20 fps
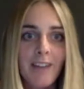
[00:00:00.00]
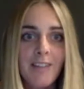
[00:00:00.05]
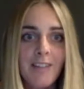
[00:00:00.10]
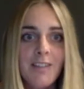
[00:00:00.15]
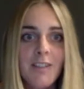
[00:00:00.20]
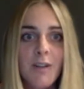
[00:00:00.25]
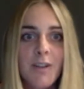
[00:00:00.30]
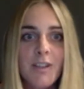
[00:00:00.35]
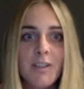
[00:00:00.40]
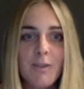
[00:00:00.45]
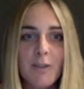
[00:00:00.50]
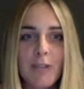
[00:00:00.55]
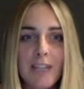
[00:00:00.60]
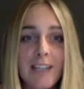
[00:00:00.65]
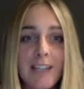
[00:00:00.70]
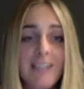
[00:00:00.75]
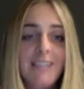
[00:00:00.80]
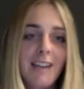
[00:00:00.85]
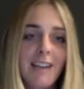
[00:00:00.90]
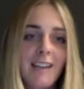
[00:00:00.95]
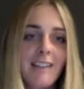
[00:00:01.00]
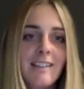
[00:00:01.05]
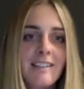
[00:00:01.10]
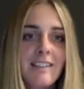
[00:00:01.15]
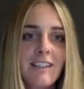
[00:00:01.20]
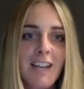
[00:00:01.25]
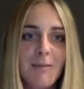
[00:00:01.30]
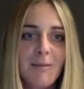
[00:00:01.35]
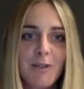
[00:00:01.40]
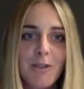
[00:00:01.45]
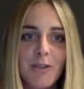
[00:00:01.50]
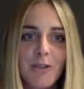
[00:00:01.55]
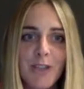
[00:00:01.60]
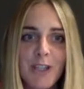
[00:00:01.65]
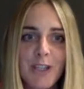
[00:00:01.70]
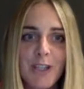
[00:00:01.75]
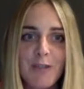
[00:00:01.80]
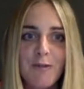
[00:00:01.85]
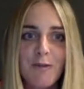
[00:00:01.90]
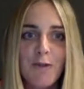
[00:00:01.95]
So it's a really exciting time in New
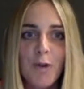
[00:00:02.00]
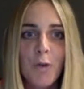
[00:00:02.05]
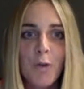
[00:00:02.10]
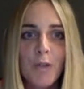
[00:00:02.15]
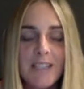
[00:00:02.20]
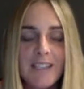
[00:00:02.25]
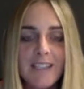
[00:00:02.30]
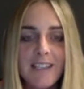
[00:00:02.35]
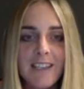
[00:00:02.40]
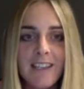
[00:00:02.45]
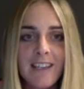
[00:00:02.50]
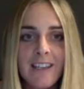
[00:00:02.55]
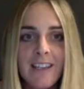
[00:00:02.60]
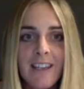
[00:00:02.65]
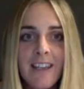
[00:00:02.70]
Zealand for whisky.